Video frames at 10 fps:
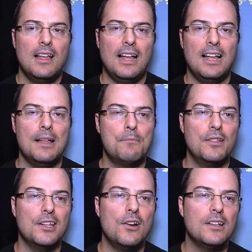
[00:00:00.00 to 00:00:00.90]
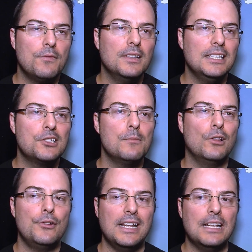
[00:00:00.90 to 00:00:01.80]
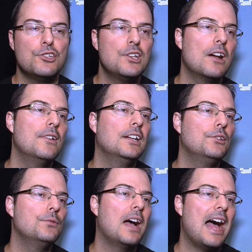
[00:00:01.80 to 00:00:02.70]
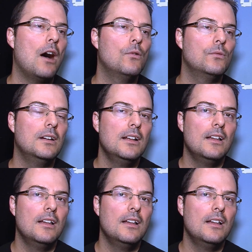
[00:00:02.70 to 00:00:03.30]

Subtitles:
but there are definitely some learning and sharing into how